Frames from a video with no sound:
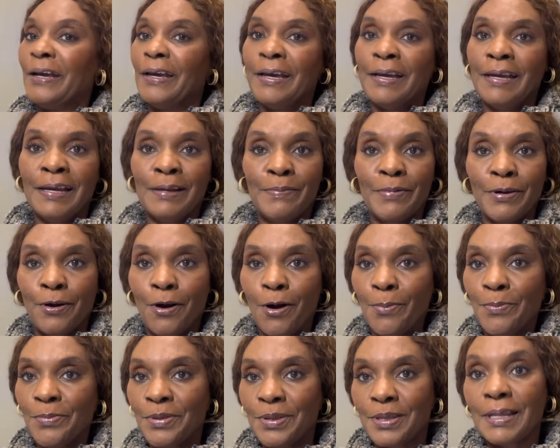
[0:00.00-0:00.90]
it
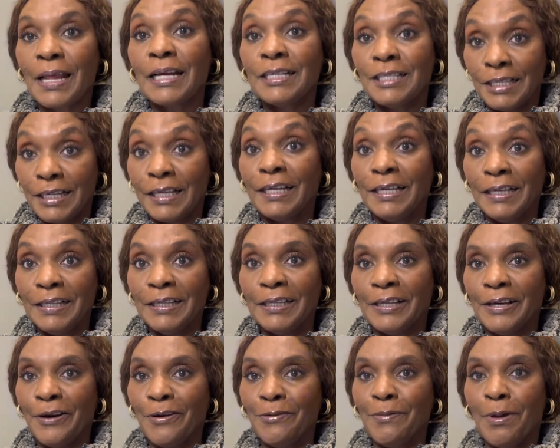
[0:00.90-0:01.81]
becomes that she killed
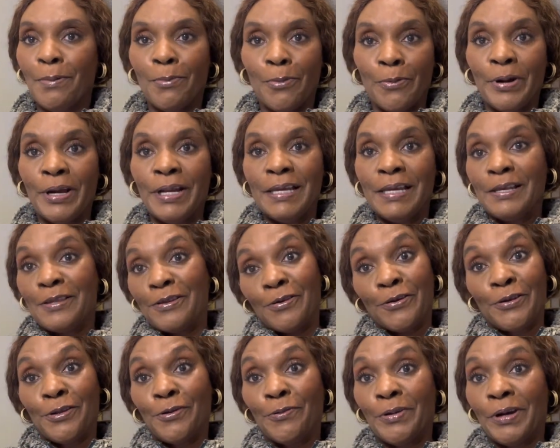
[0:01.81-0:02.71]
the husband. When it's the
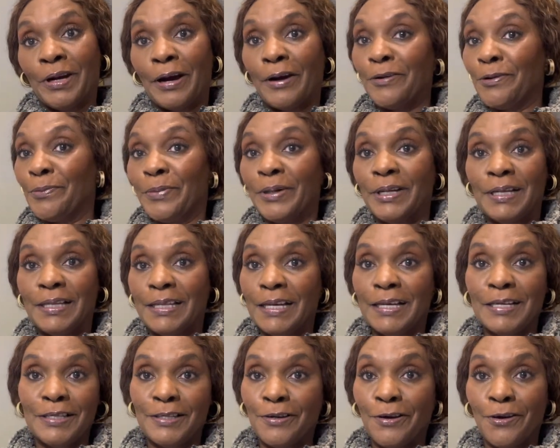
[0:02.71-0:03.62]
other way around, nobody
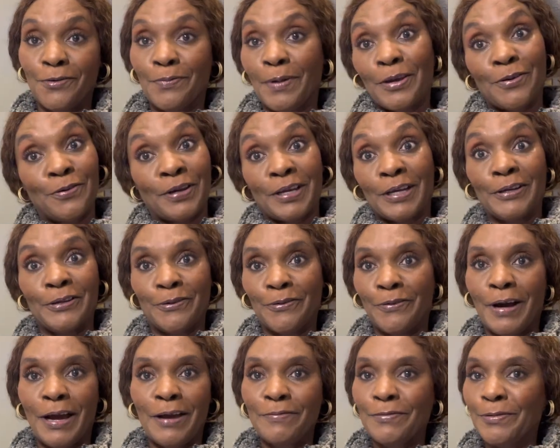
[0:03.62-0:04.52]
tells the husband you killed your
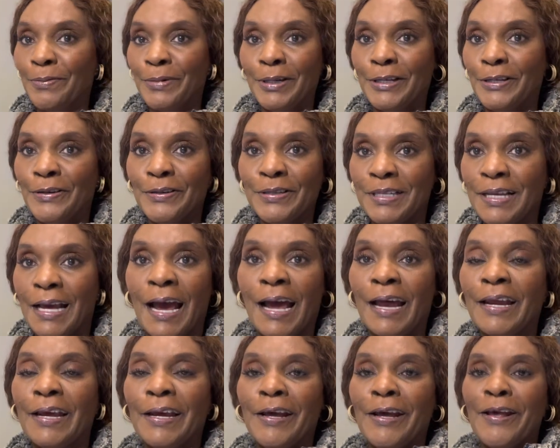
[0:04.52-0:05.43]
wife. Nobody does that.
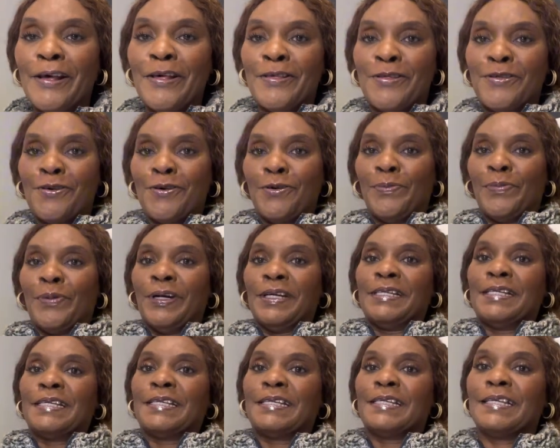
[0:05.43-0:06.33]
So,
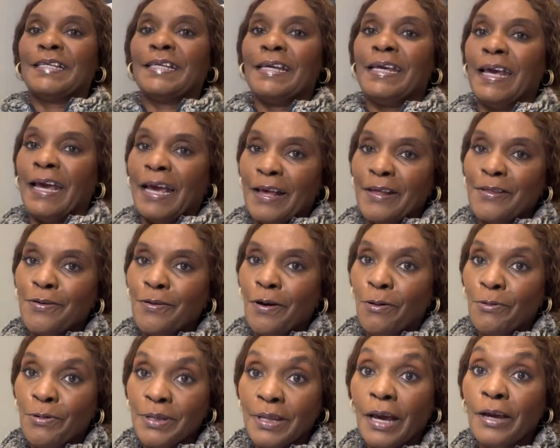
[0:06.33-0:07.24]
but yeah, so
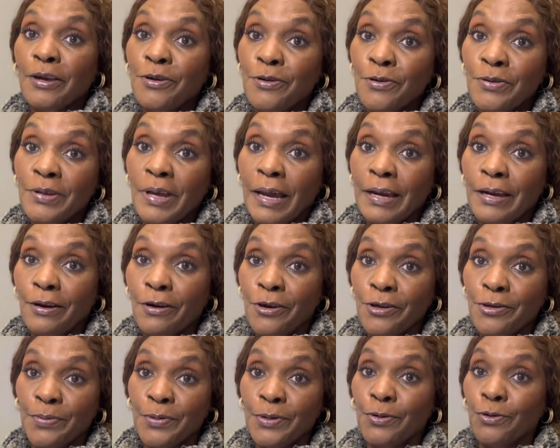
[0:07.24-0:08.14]
I was accused at the
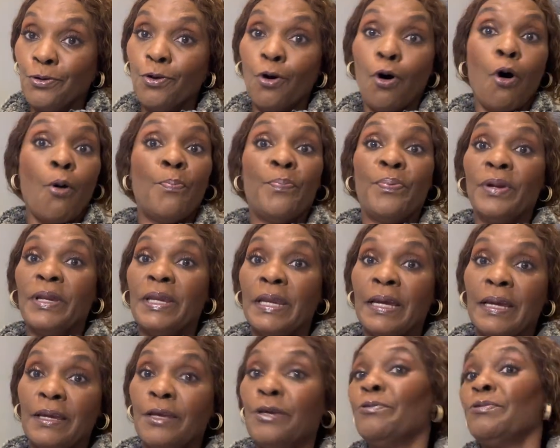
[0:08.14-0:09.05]
hospital
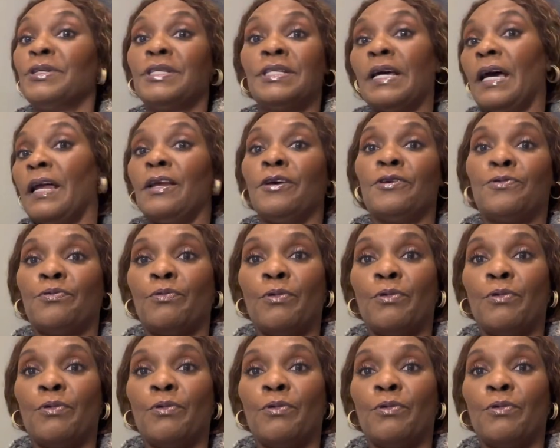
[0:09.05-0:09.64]
openly. You will tell us